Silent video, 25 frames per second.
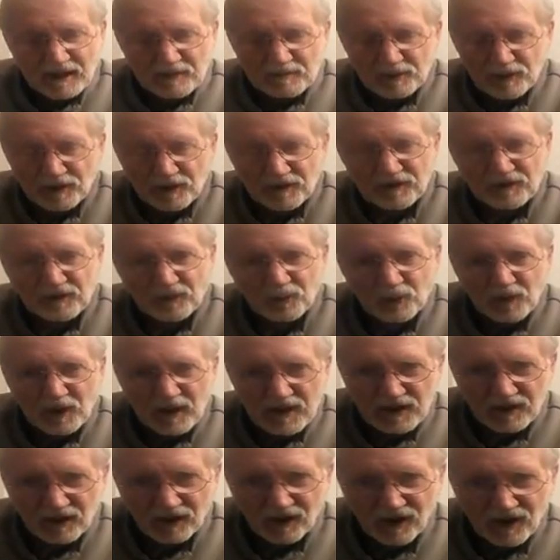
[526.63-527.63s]
I put the
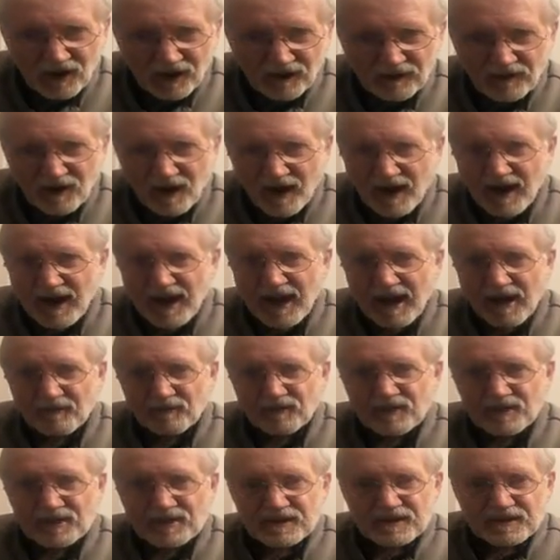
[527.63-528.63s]
ring on, I have
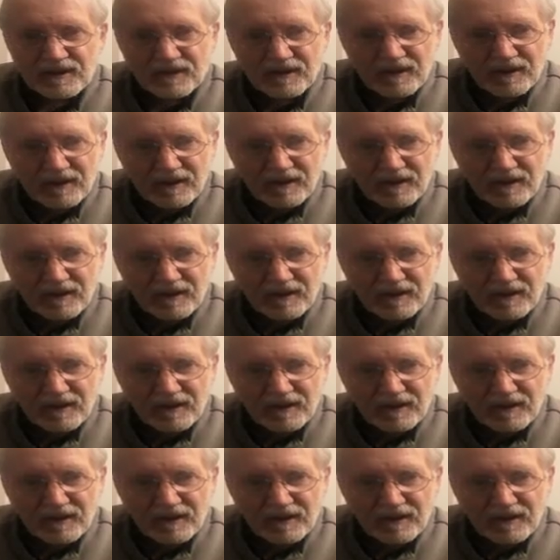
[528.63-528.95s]
this